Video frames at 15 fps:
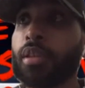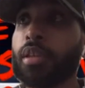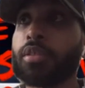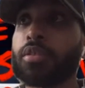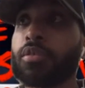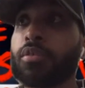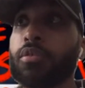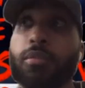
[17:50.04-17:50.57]
win
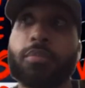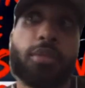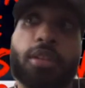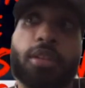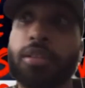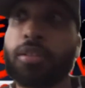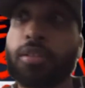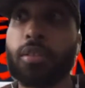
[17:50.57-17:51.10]
storm.
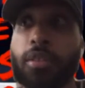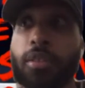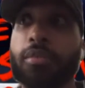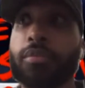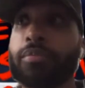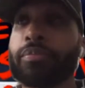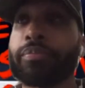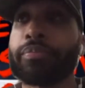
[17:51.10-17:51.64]
Yeah, so
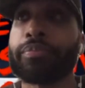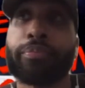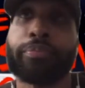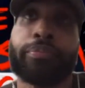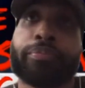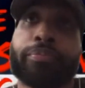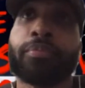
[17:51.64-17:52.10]
we